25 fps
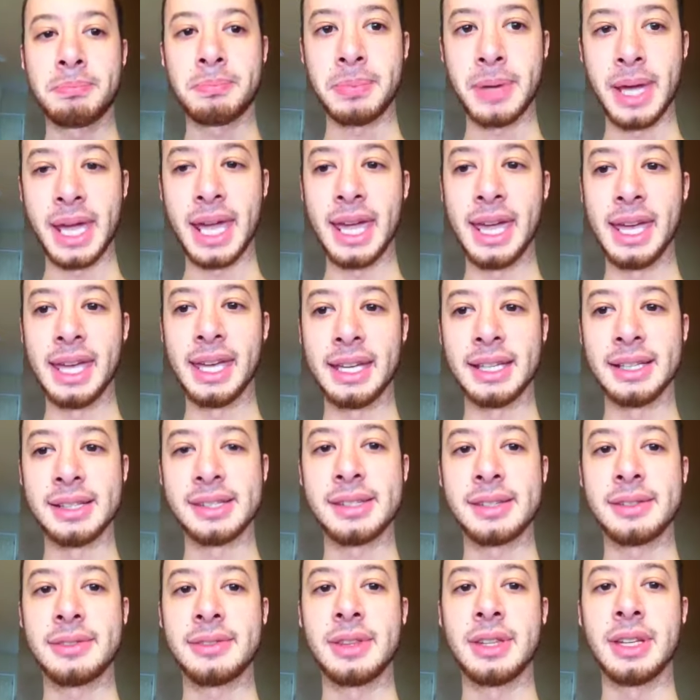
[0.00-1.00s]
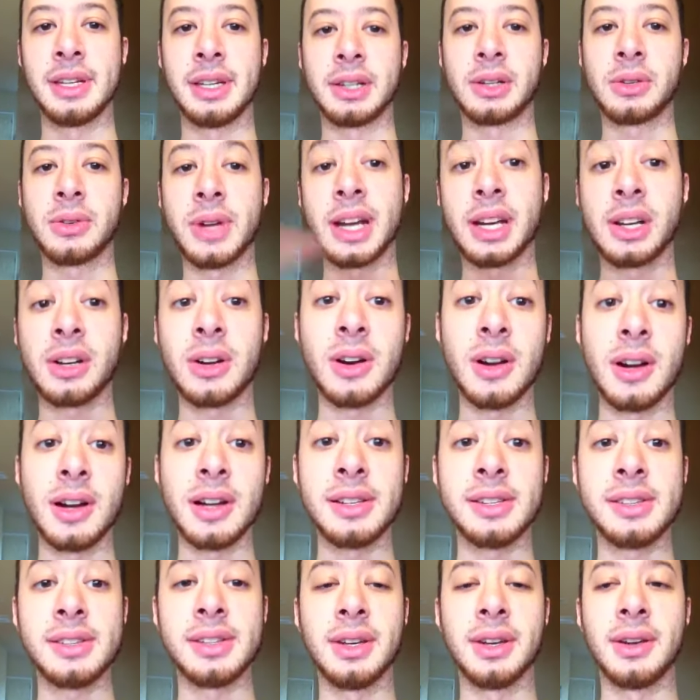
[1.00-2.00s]
paying the credit
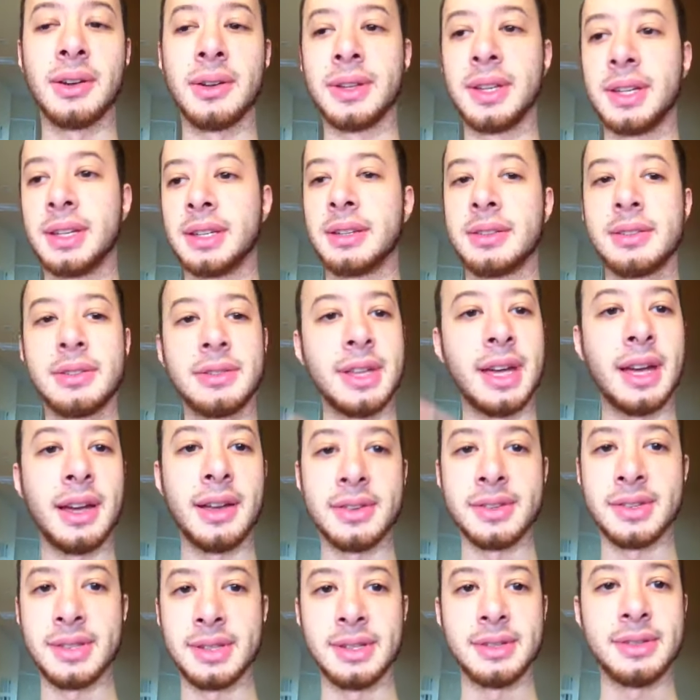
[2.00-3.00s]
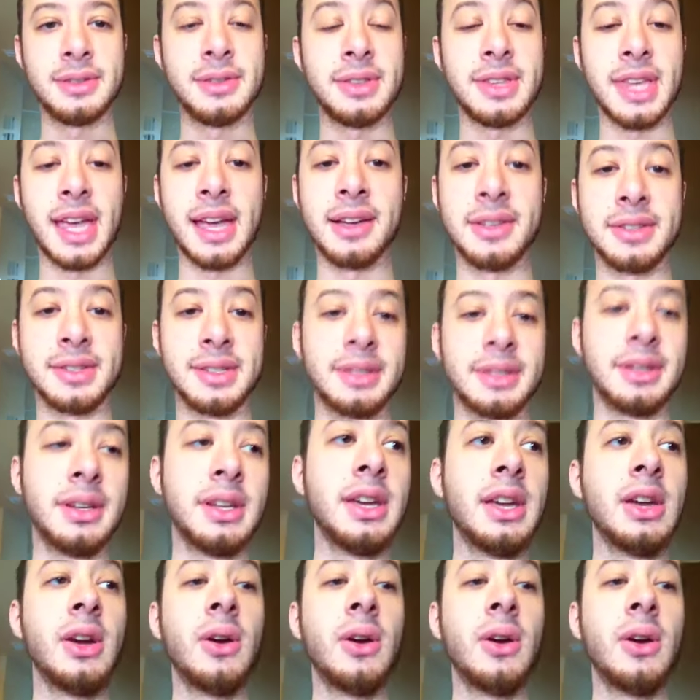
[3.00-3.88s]
cards, you know, the thousand, two thousand,